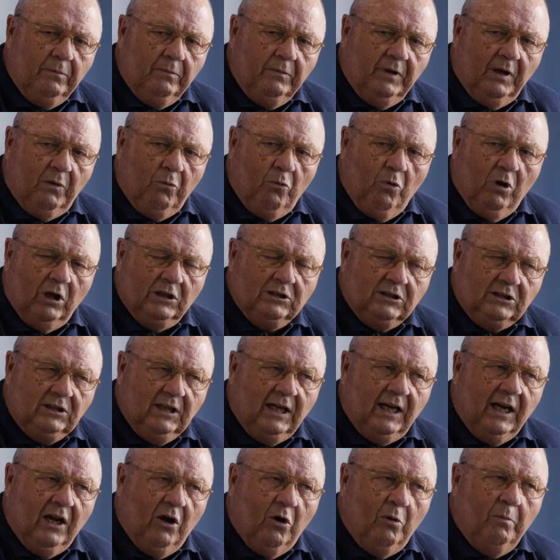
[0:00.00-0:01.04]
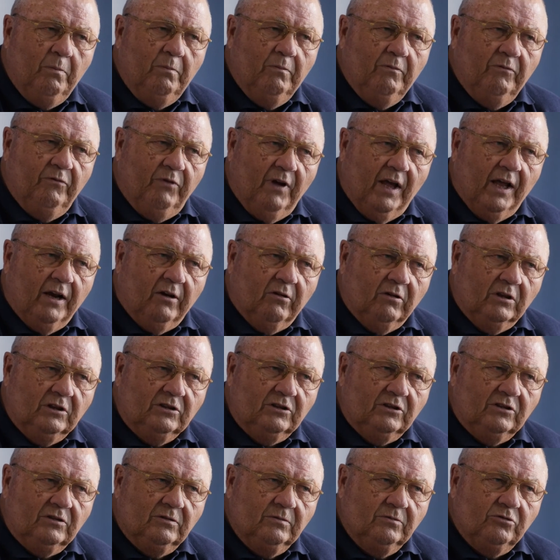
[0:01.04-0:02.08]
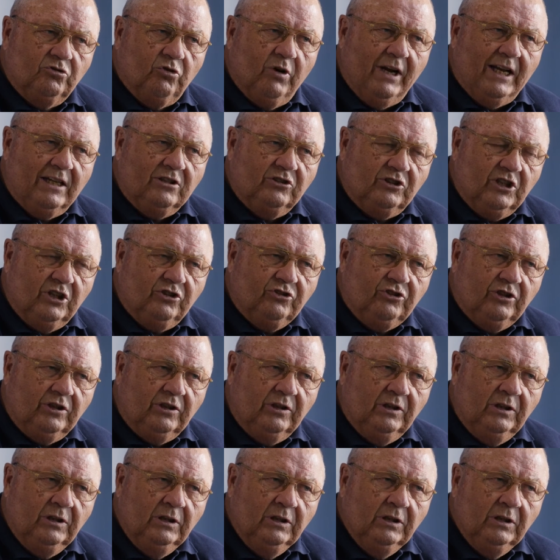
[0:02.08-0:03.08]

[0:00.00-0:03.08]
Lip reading: that wants to help veterans transition